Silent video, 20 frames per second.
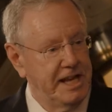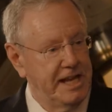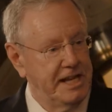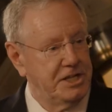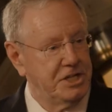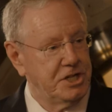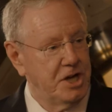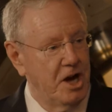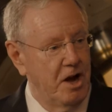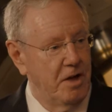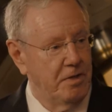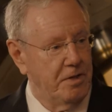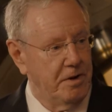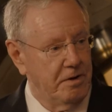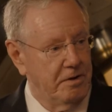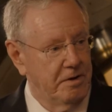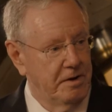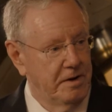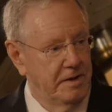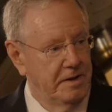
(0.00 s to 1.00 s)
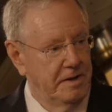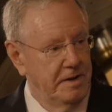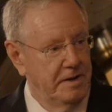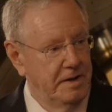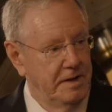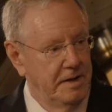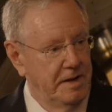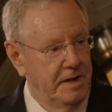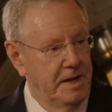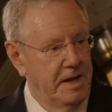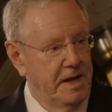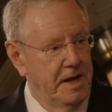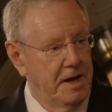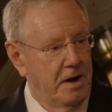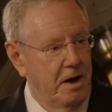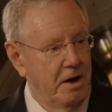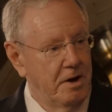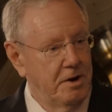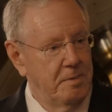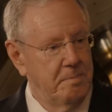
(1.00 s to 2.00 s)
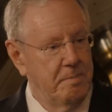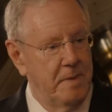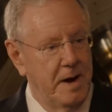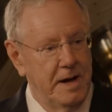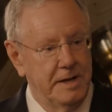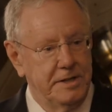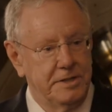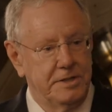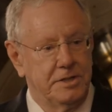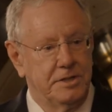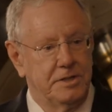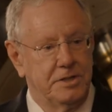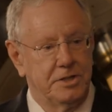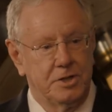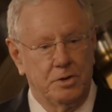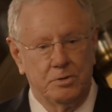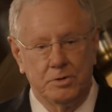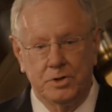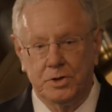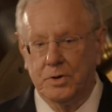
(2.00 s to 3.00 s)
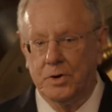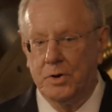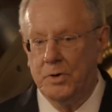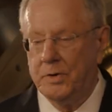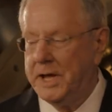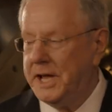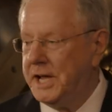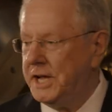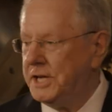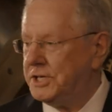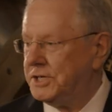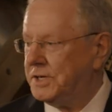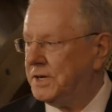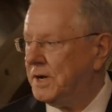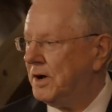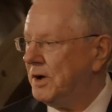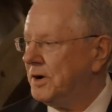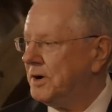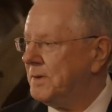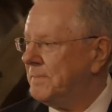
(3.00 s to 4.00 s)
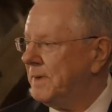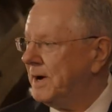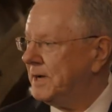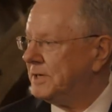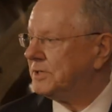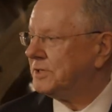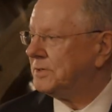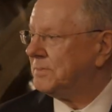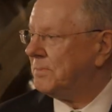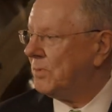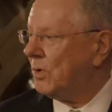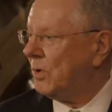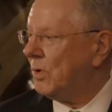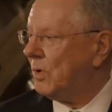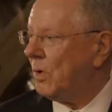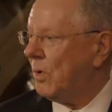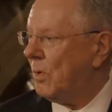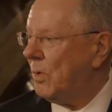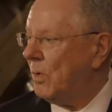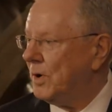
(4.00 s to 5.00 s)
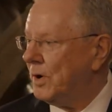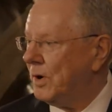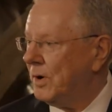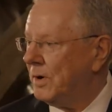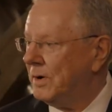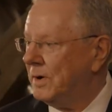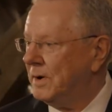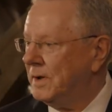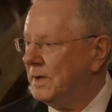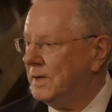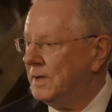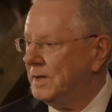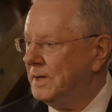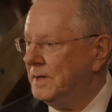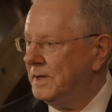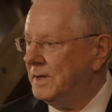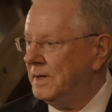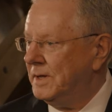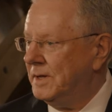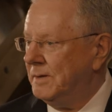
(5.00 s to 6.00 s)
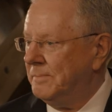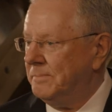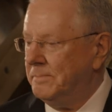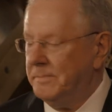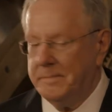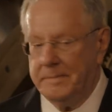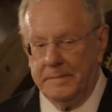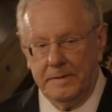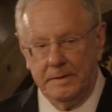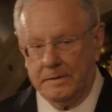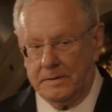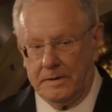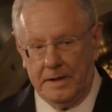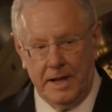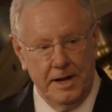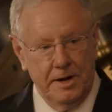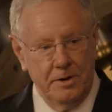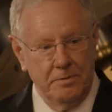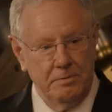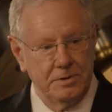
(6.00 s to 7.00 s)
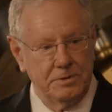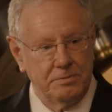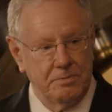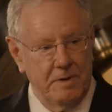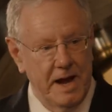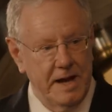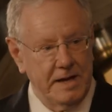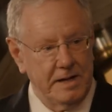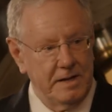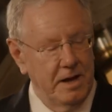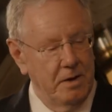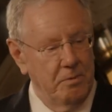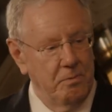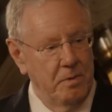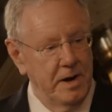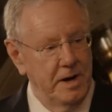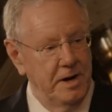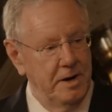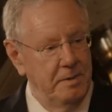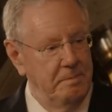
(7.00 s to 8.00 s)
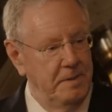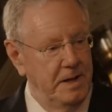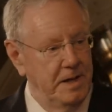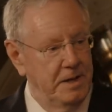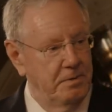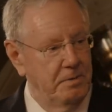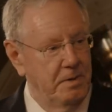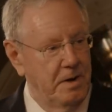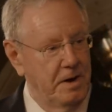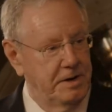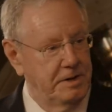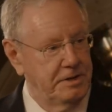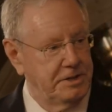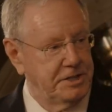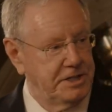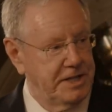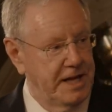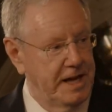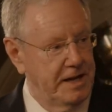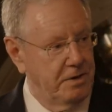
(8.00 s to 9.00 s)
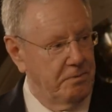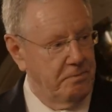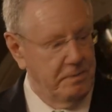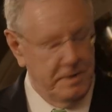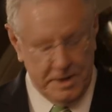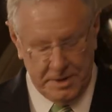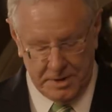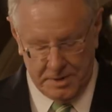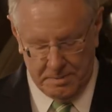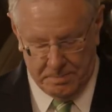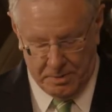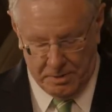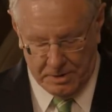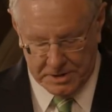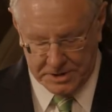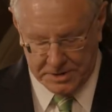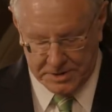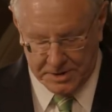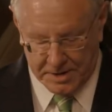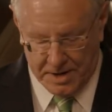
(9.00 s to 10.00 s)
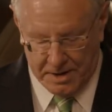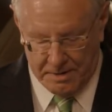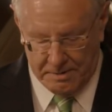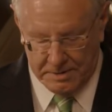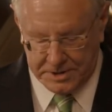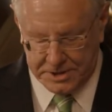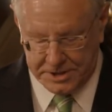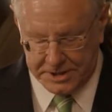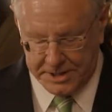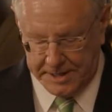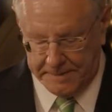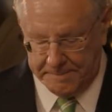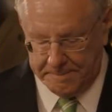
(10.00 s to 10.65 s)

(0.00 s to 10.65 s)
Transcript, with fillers: each other. It undermines social cohesion, undermines the moral order. Lenin was right. Not one in a million will understand it when you debauch the currency.